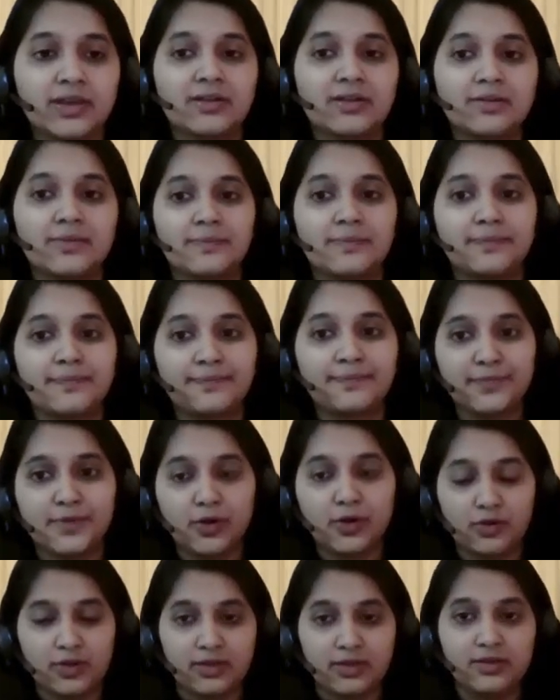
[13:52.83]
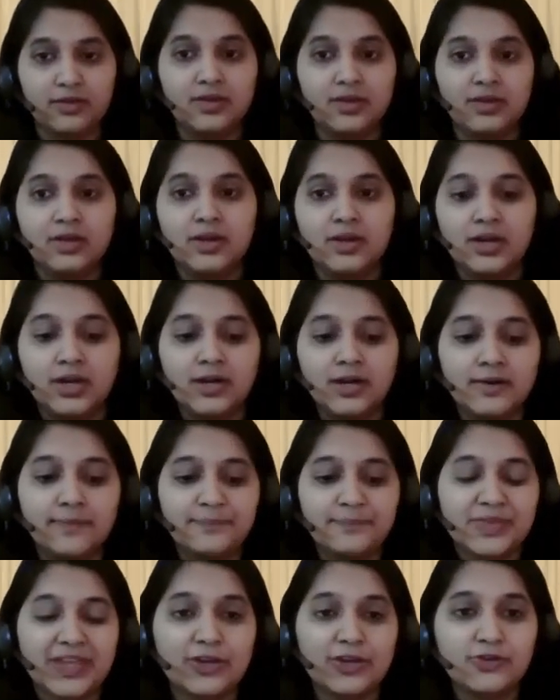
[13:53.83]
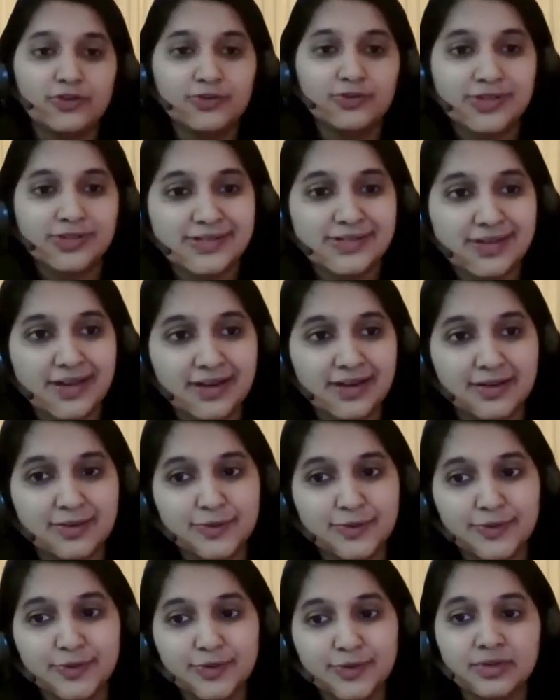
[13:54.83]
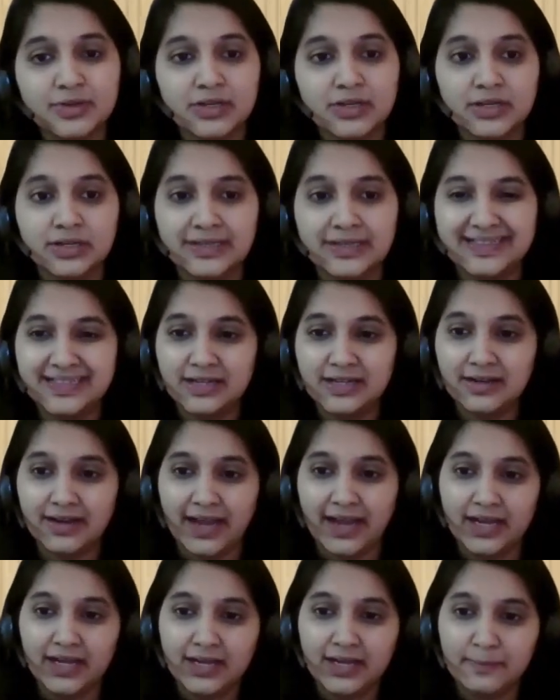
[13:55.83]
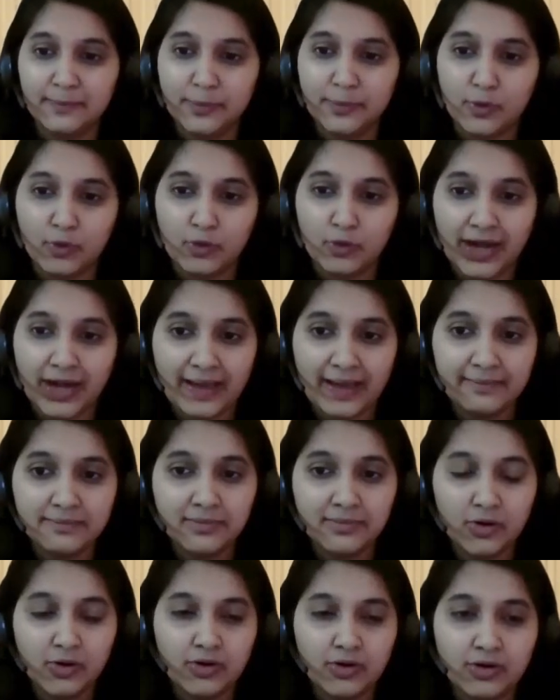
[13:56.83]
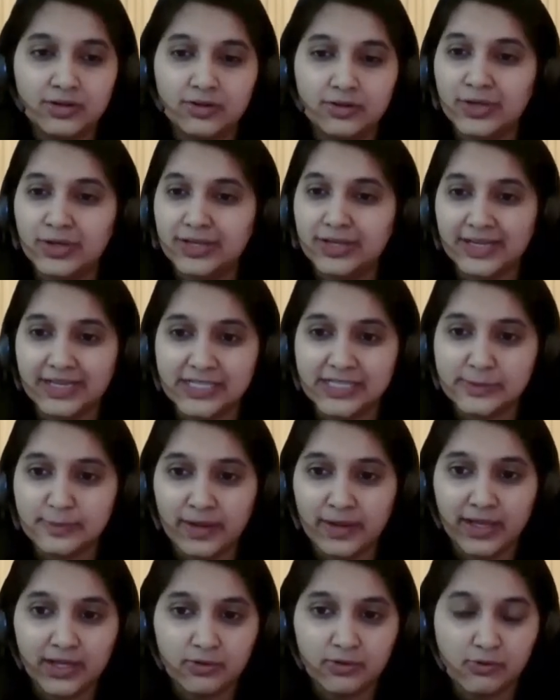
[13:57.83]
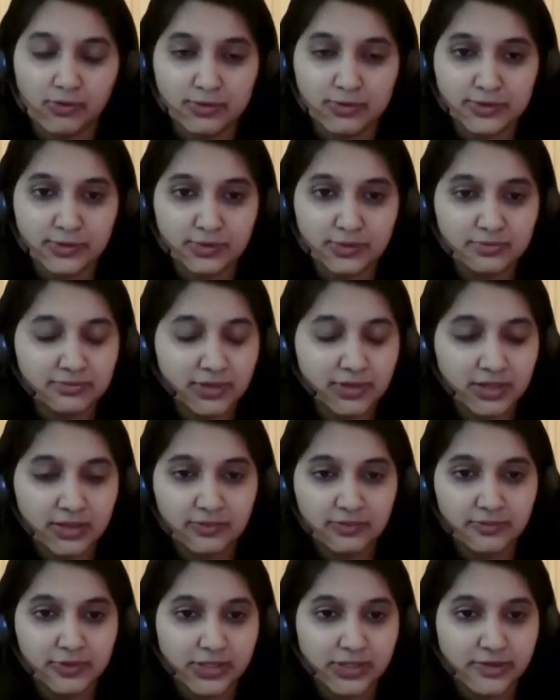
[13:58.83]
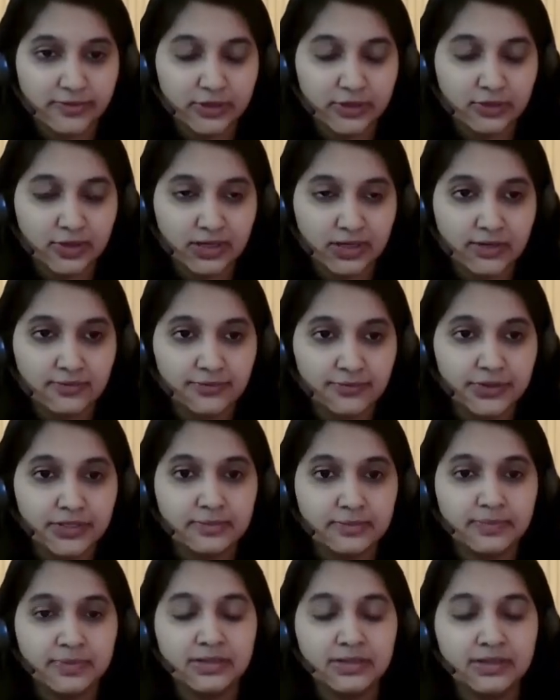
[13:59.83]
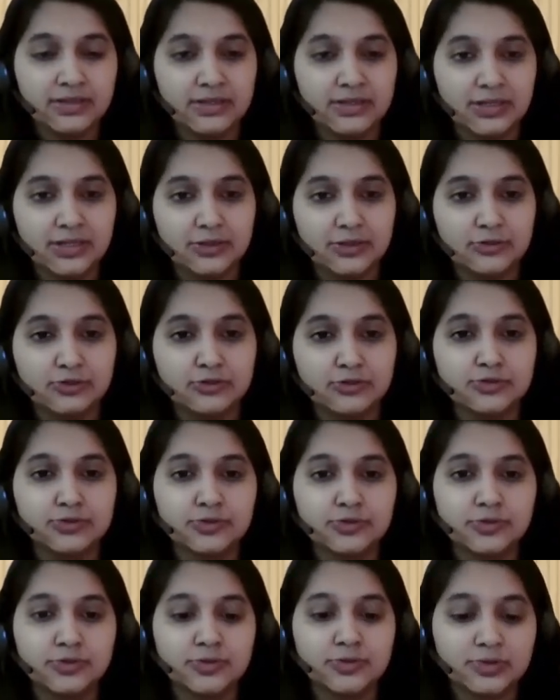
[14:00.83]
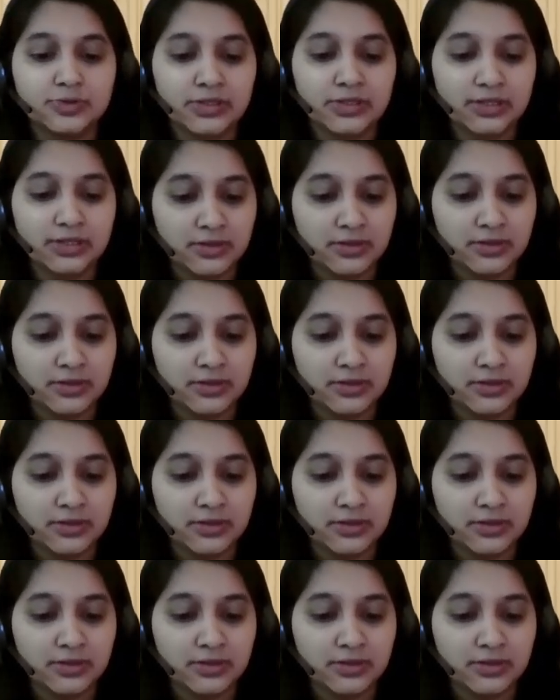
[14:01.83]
Okay. Okay. Can you just either write a program or you can explain also, whichever you are comfortable, to